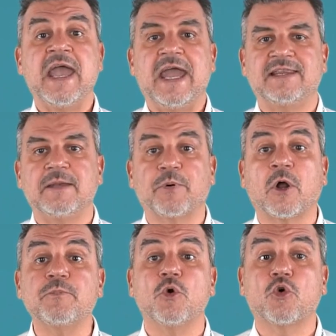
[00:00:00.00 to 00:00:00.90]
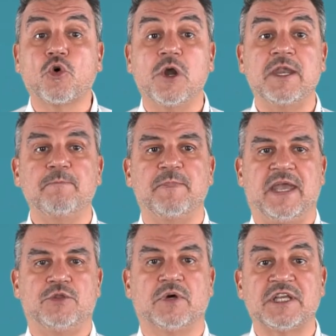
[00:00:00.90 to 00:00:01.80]
And it is precisely through
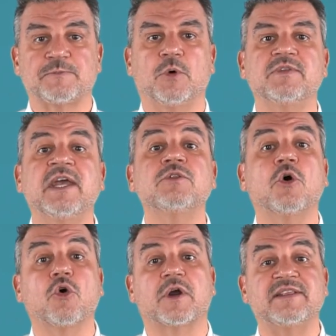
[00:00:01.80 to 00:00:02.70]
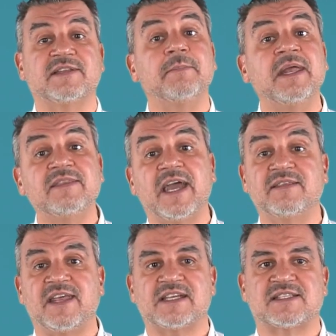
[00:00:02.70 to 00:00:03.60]
commitment and completing the test
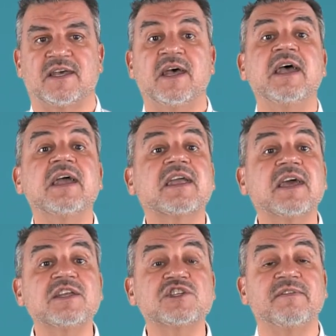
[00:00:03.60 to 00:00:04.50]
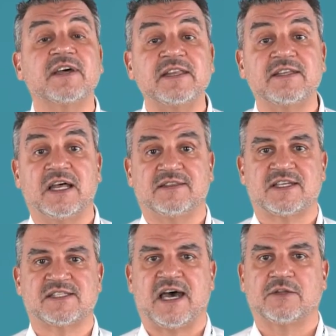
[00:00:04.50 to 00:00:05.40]
correctly that you will receive your
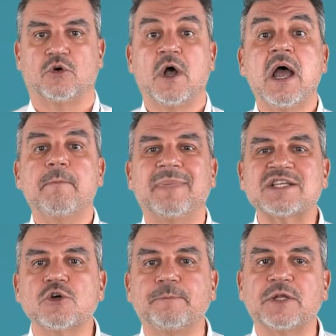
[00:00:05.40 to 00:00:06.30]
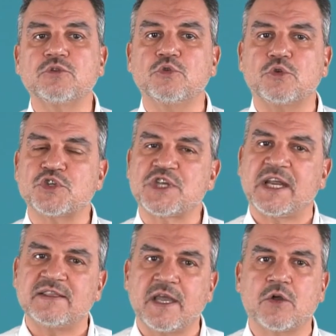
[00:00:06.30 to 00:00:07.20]
certificate. But, above
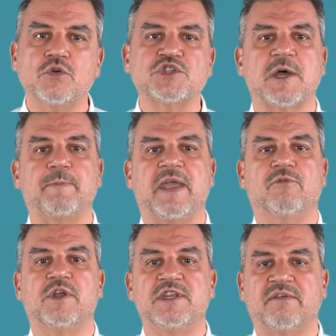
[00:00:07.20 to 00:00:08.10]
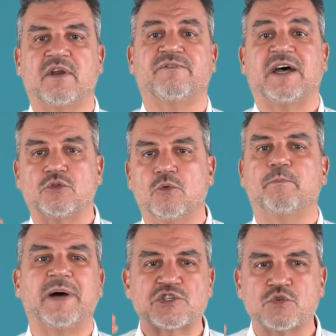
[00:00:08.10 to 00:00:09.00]
all, you will acknowledge that you have made
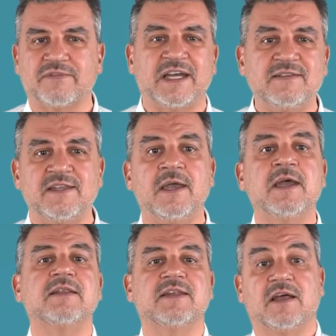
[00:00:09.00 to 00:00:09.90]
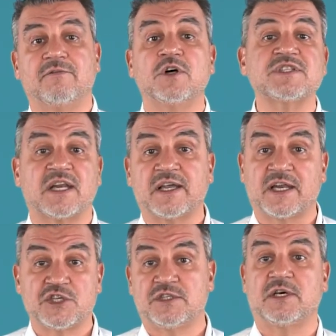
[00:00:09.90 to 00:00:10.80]
a step forward in your professional
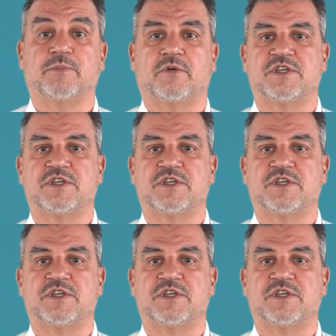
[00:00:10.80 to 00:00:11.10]
growth.